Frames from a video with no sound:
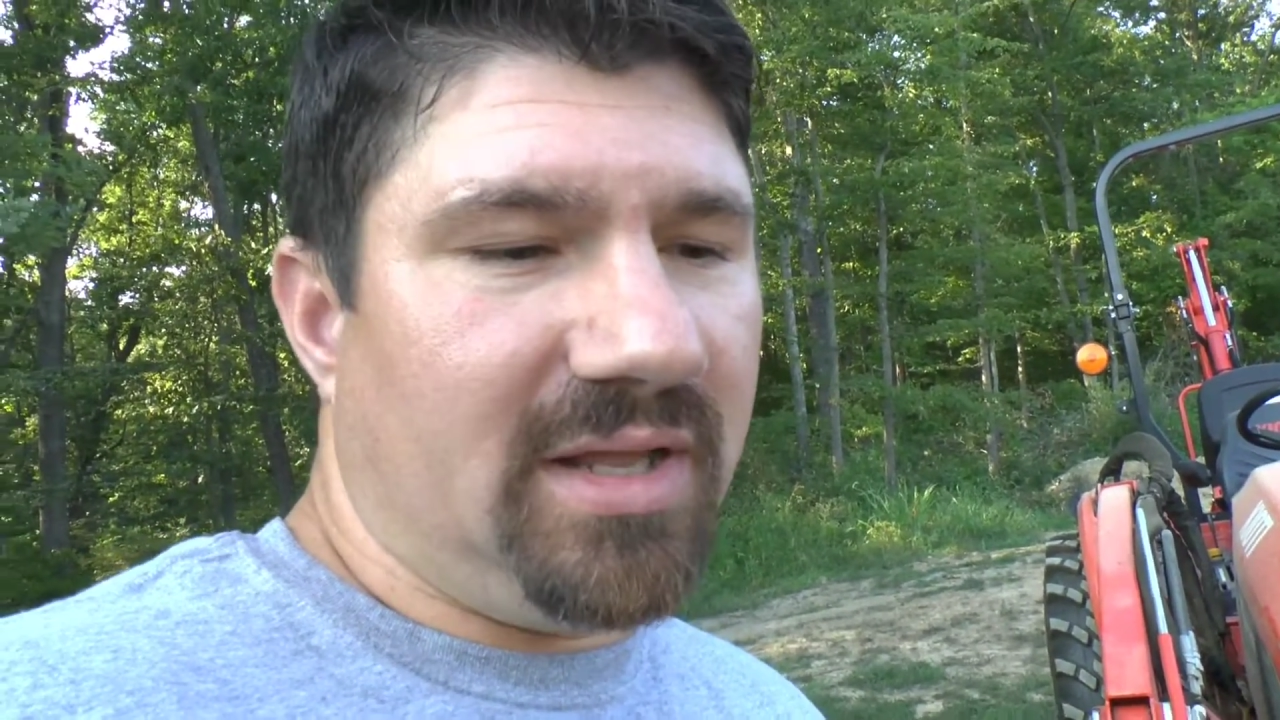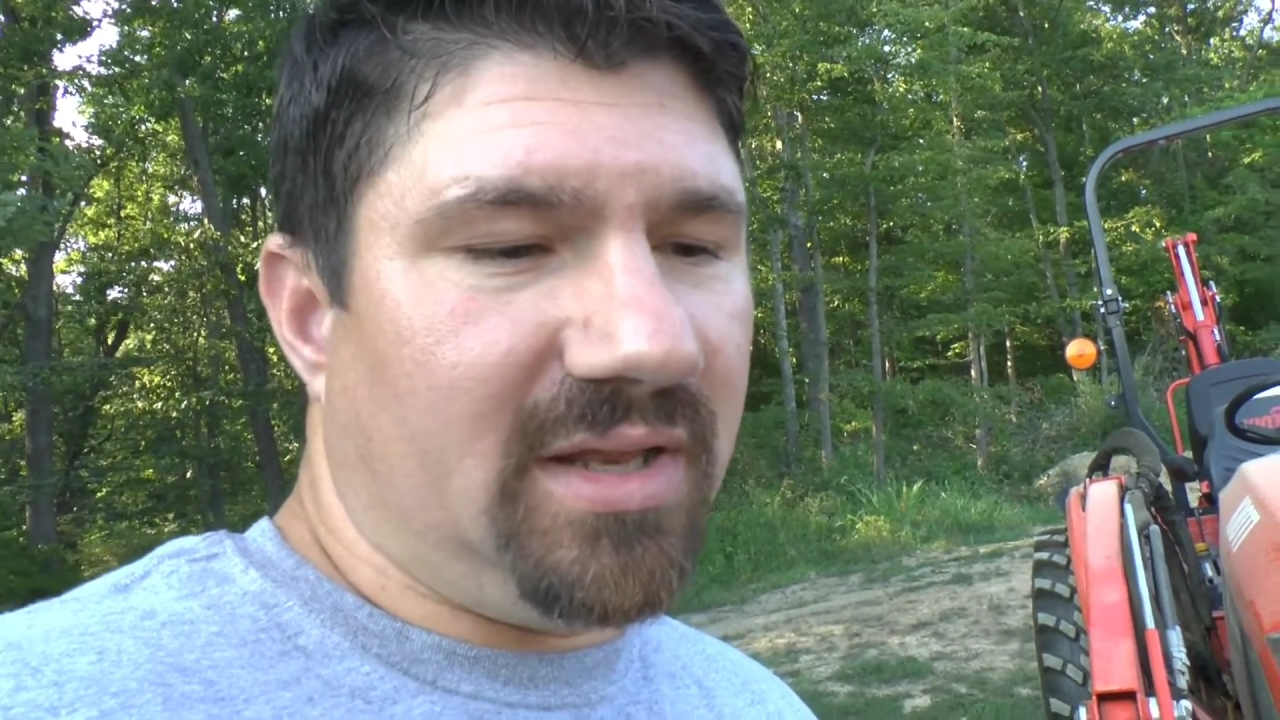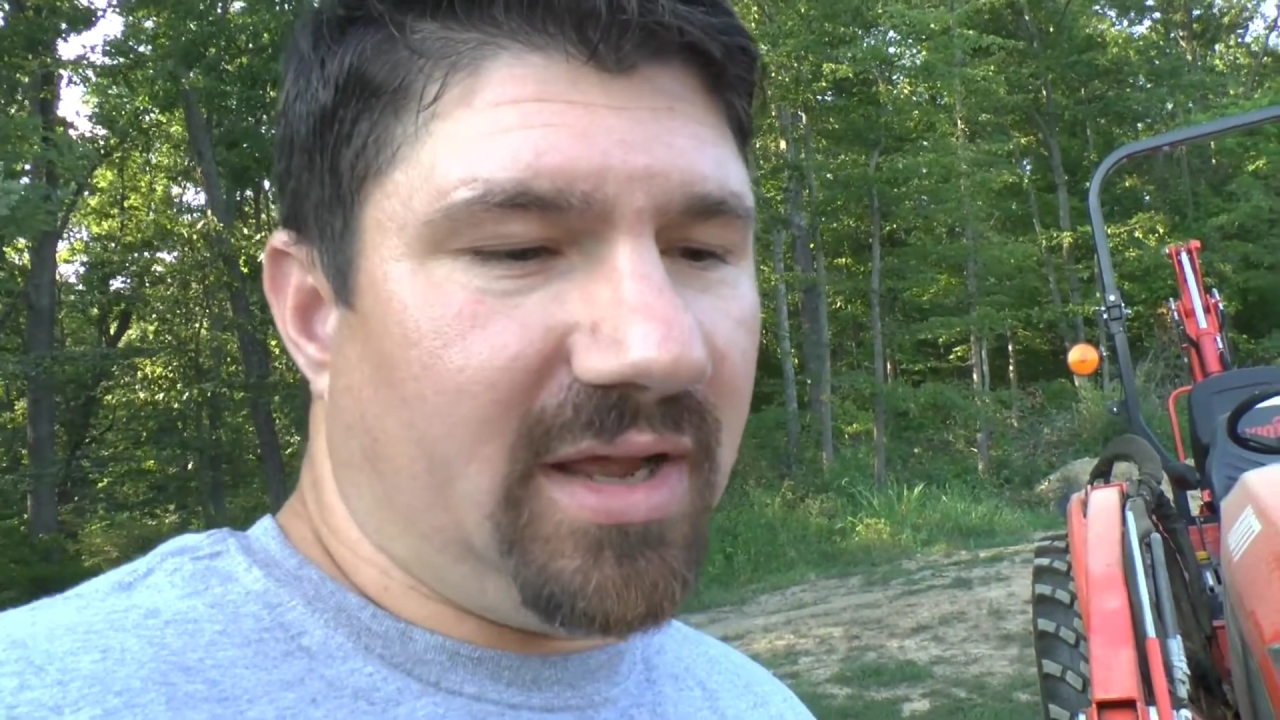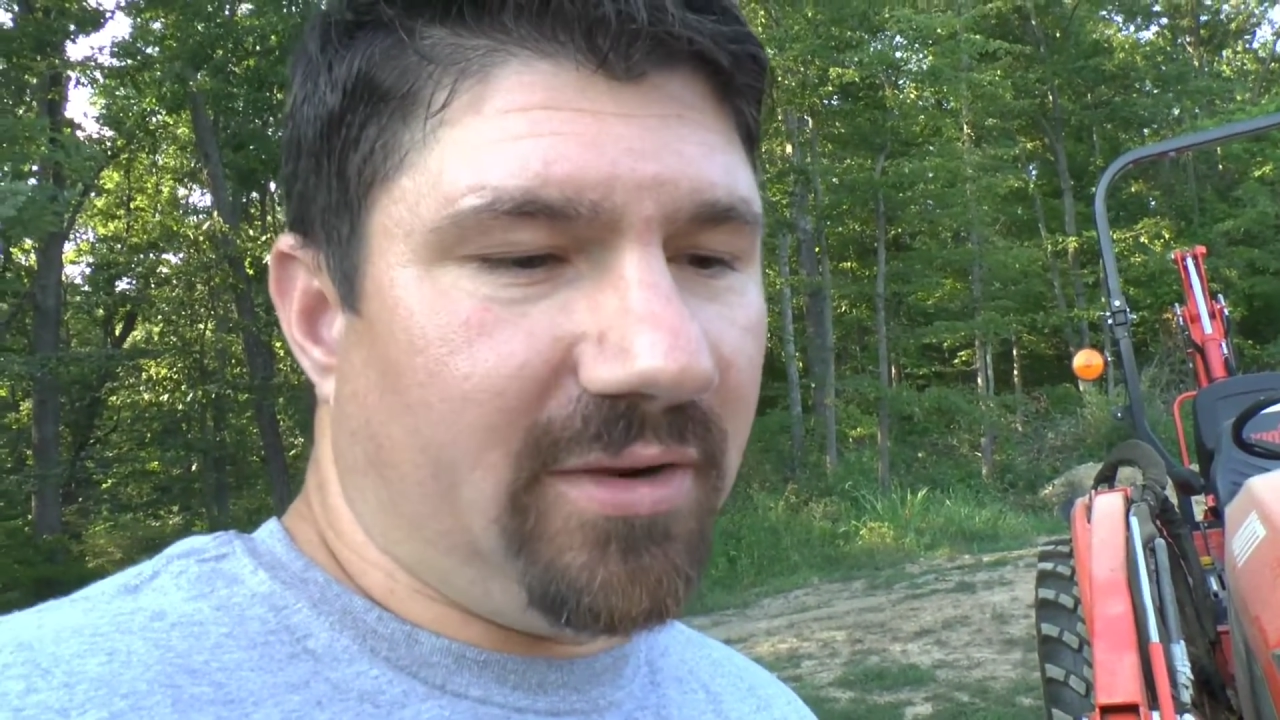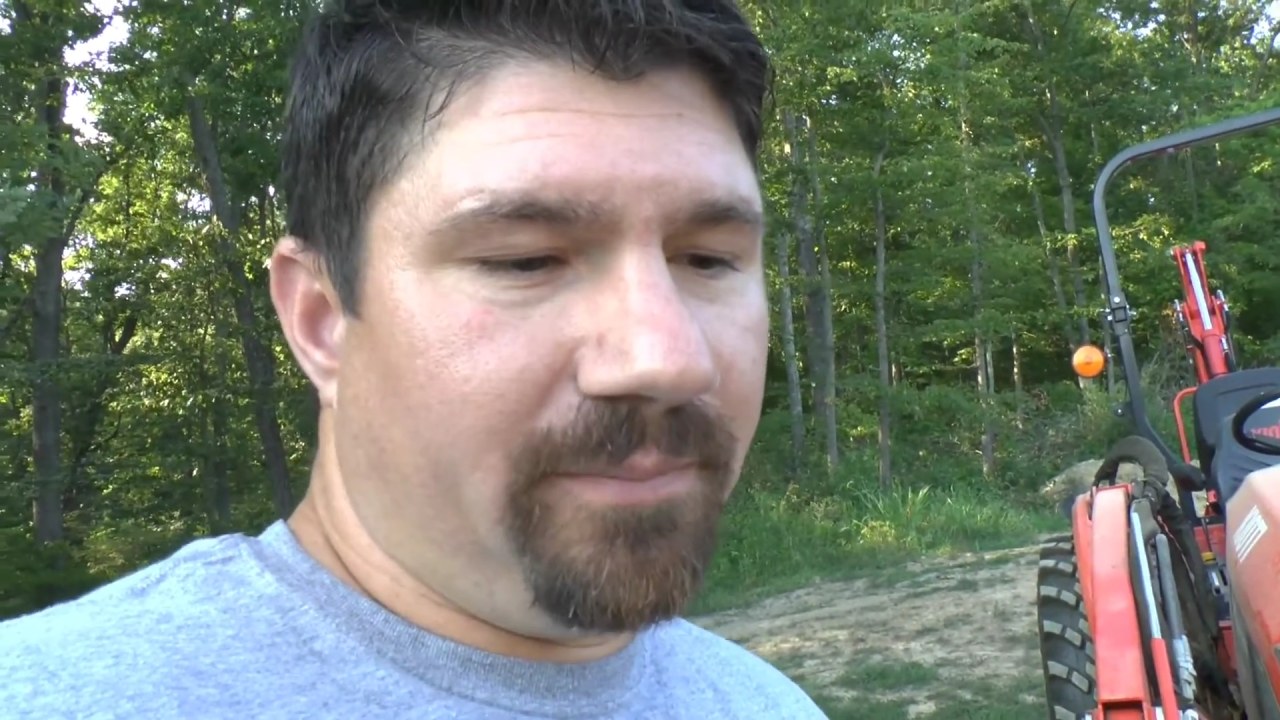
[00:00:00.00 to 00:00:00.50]
in
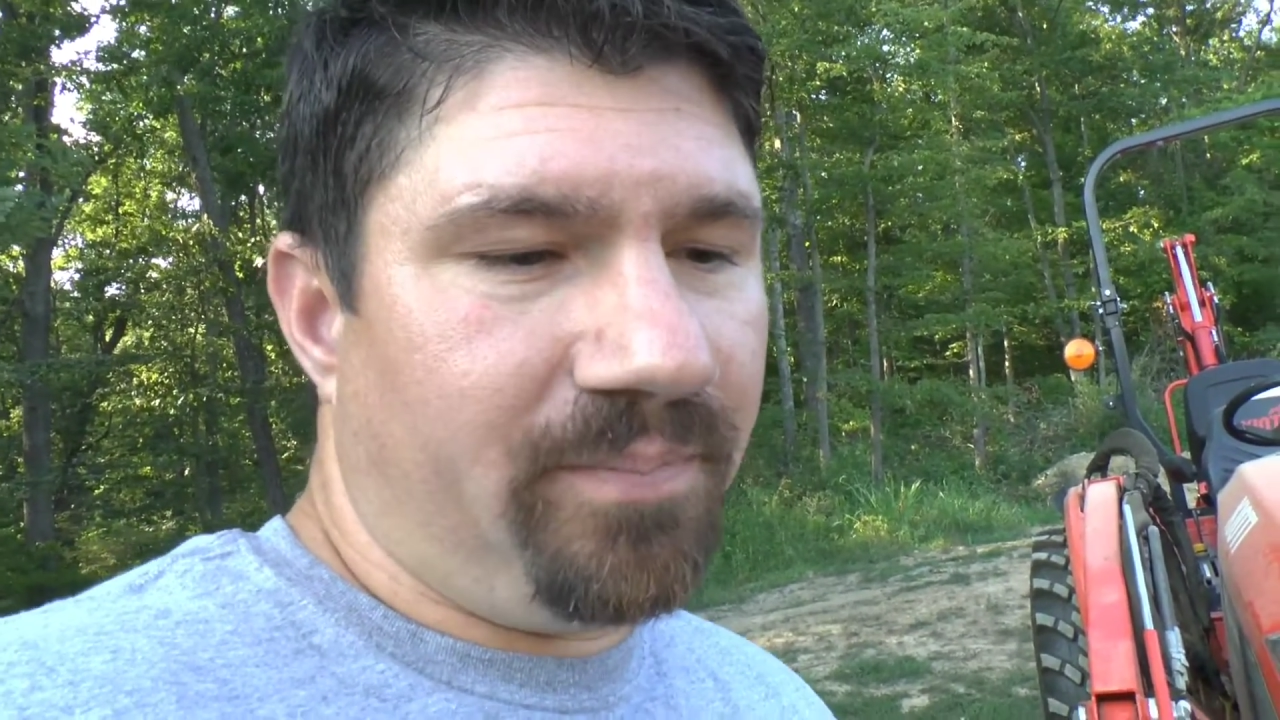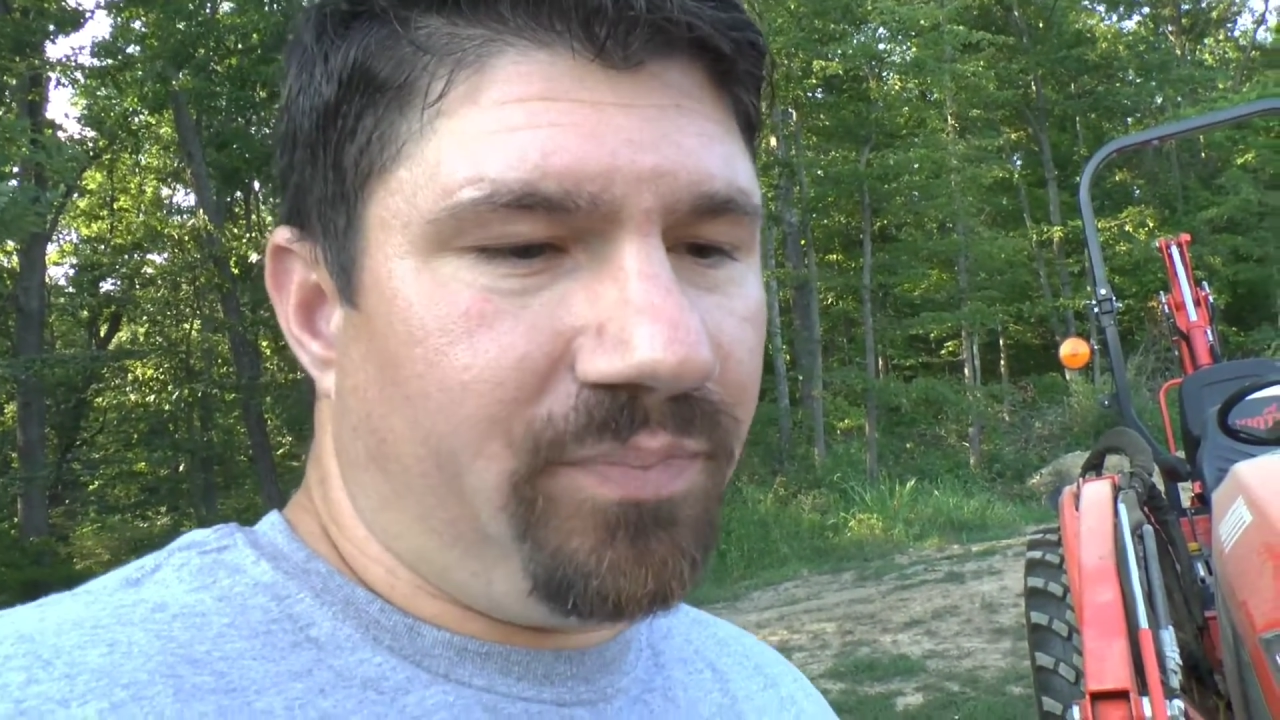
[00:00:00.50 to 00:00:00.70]
there,